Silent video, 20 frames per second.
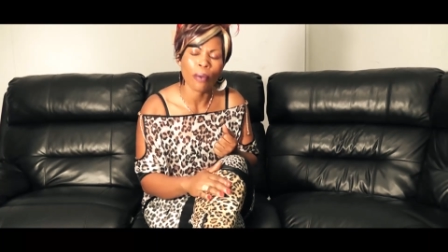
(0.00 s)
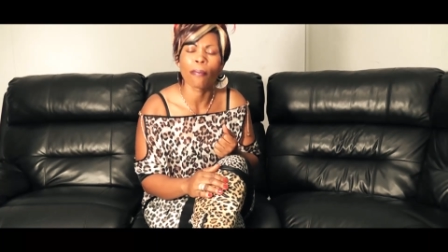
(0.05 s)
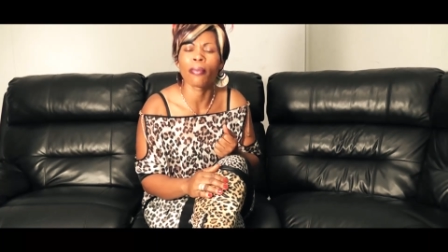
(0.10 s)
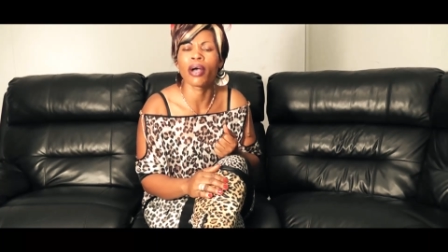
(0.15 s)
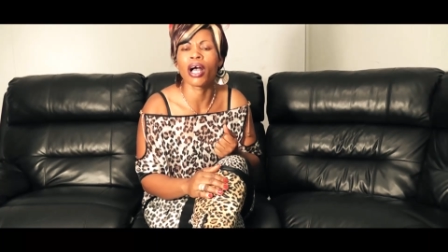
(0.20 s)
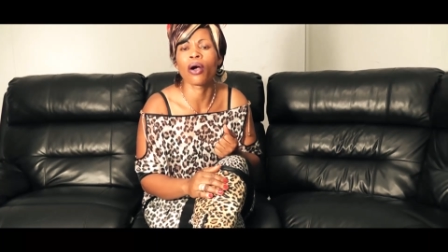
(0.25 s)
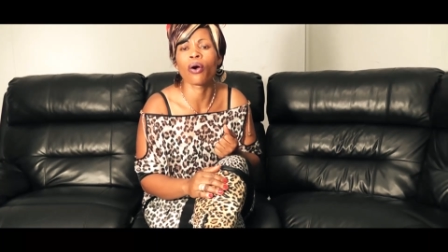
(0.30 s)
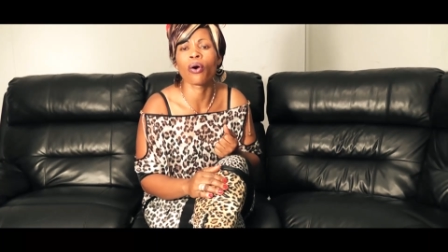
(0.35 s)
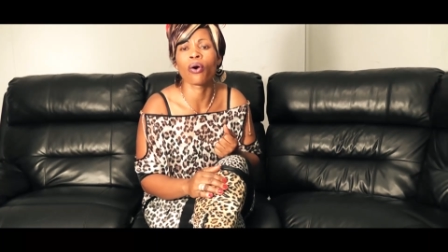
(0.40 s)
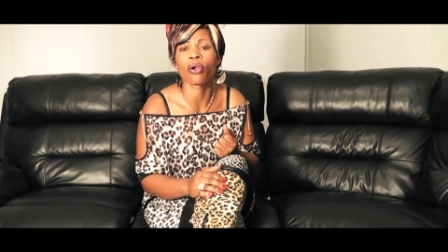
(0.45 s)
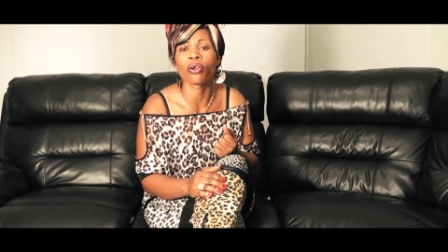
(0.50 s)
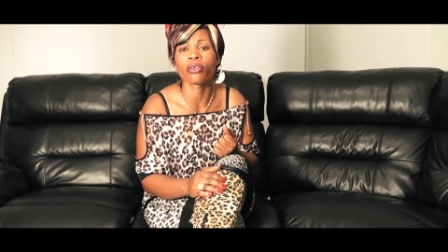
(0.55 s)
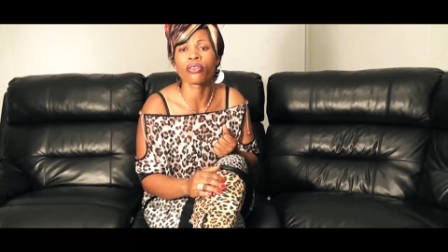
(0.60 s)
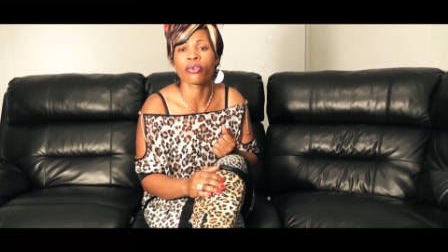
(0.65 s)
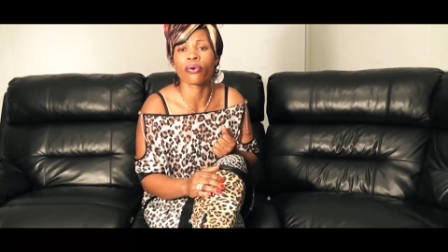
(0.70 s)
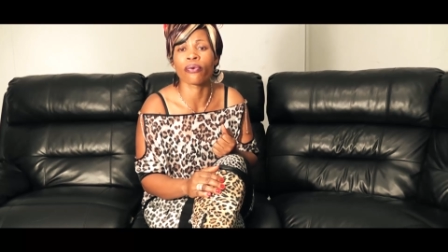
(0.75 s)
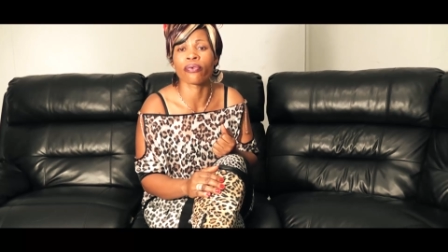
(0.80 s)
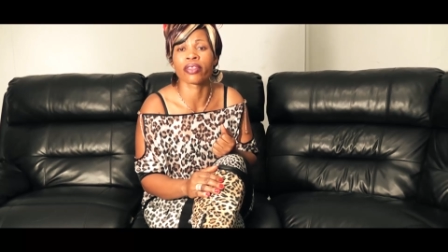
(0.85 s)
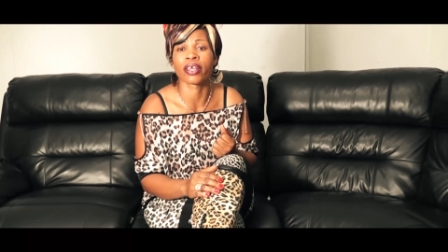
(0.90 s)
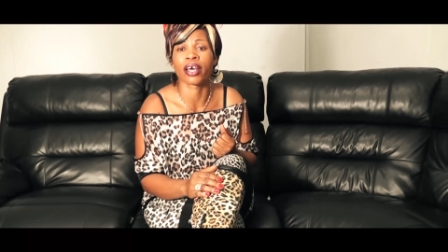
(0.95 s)
but
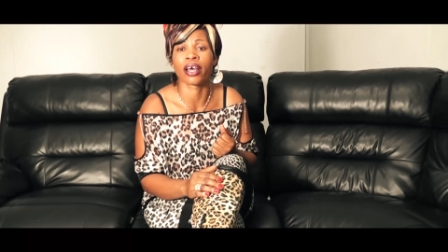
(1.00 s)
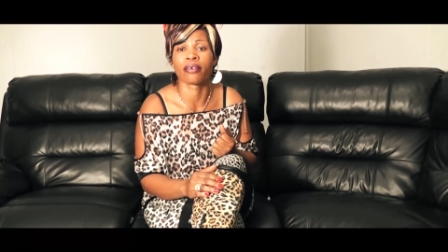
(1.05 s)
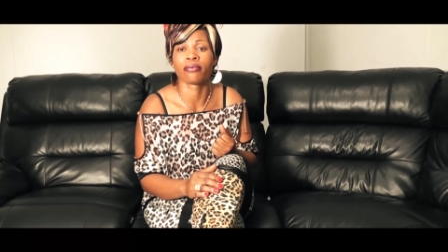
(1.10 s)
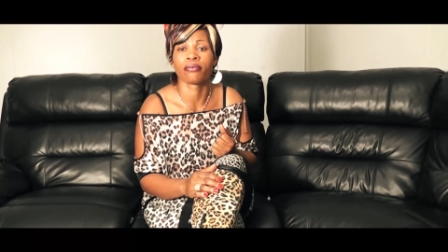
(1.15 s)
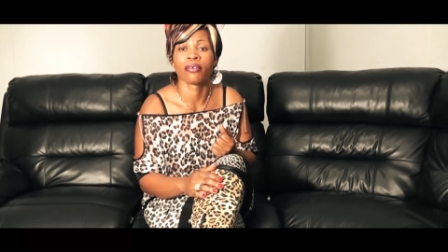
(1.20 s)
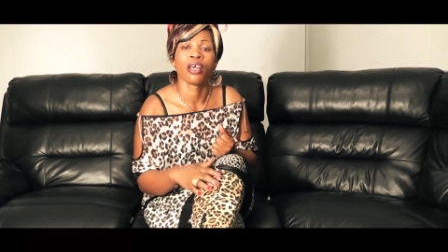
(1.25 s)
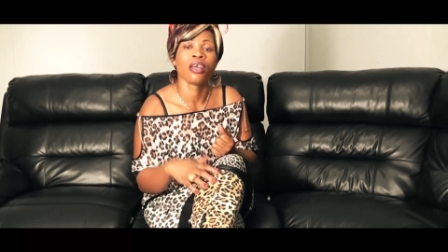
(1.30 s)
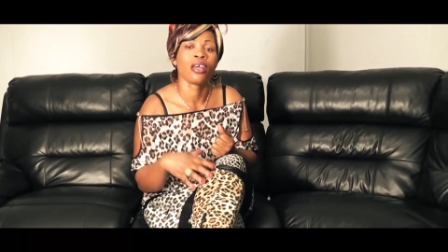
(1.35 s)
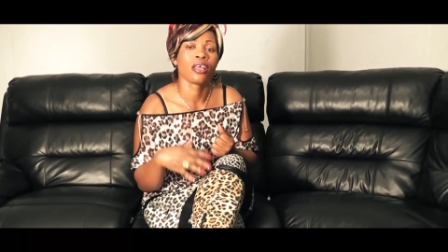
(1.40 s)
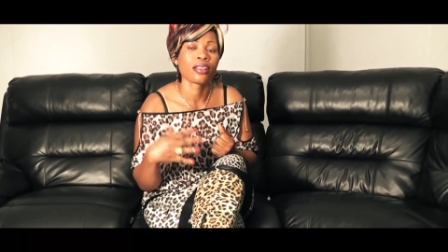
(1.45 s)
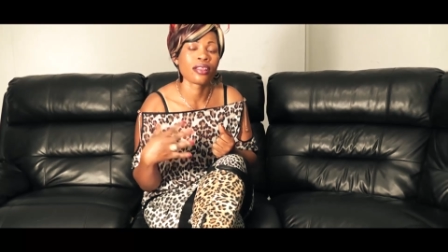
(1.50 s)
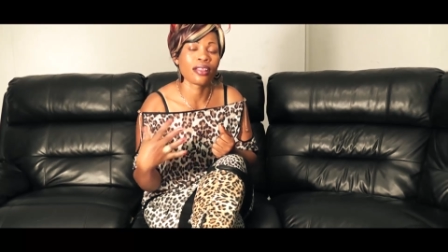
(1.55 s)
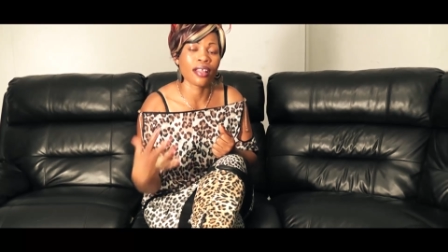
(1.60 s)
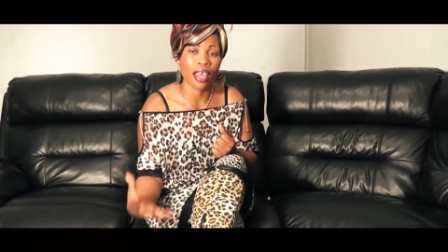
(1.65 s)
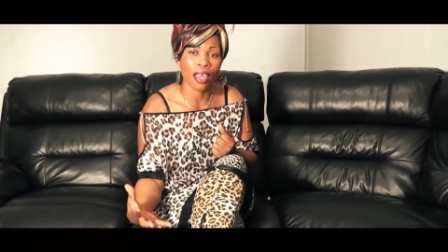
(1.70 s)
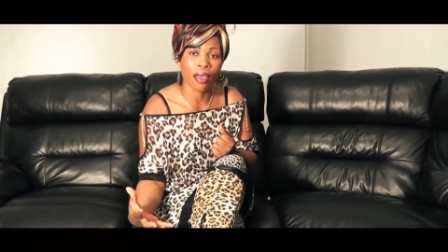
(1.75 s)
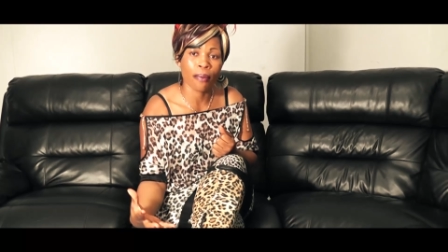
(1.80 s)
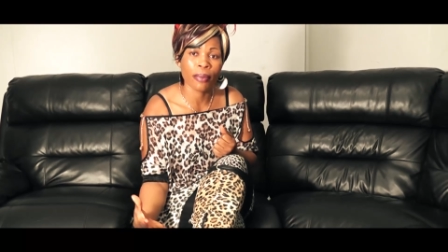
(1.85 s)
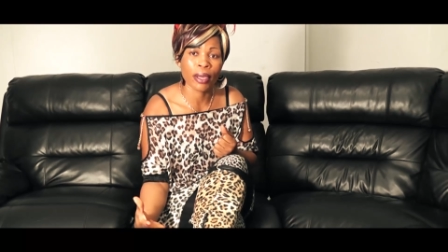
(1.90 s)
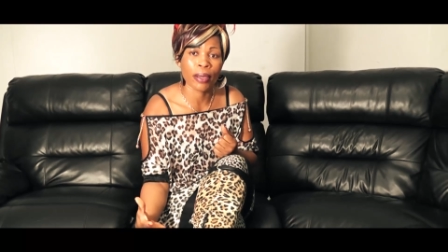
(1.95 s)
although that
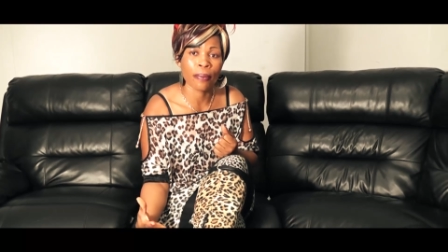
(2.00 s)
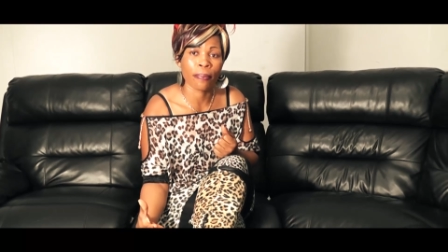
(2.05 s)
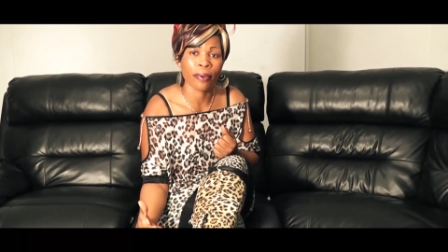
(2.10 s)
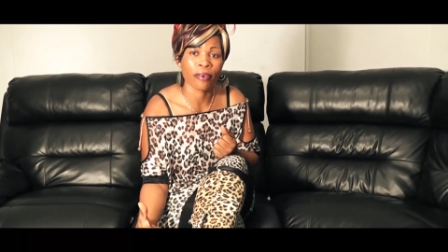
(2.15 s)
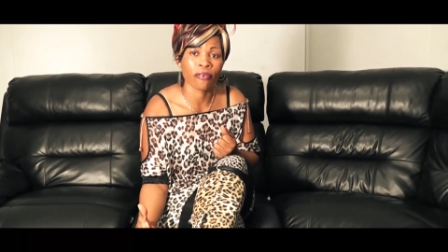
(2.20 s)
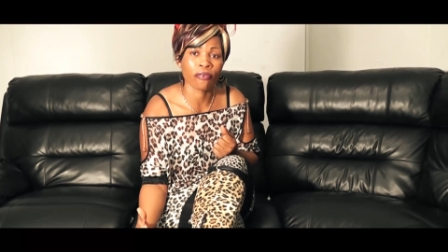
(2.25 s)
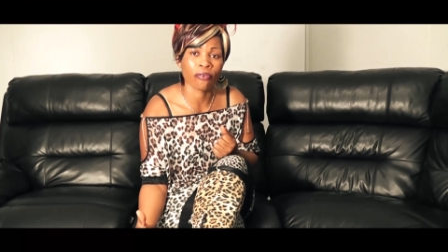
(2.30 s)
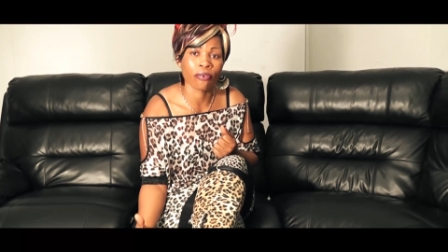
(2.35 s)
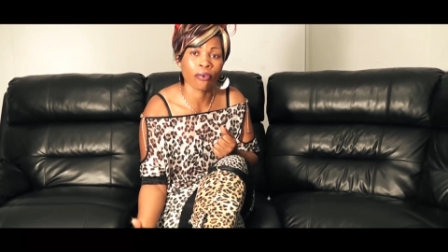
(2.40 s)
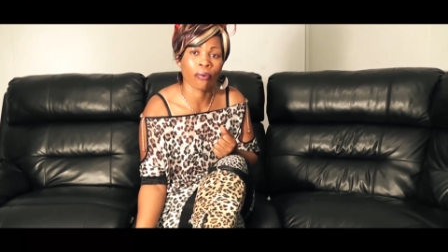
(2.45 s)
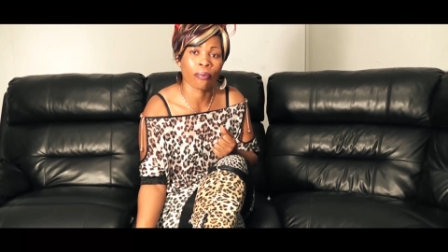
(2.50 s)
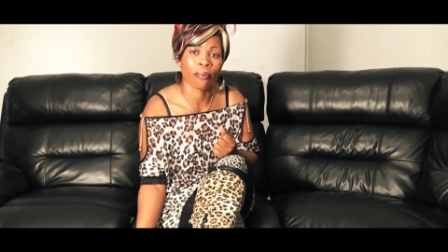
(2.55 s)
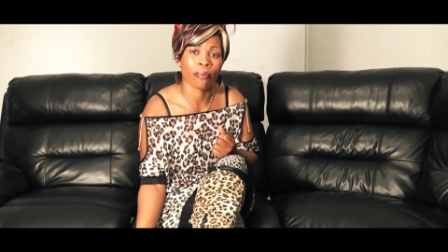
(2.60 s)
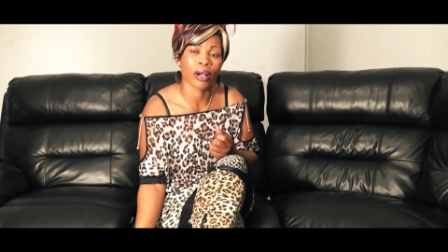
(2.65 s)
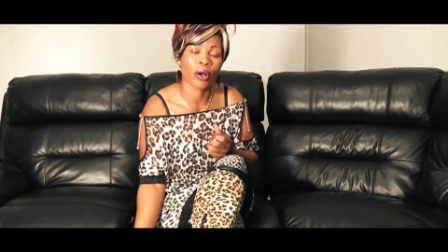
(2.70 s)
they may perform,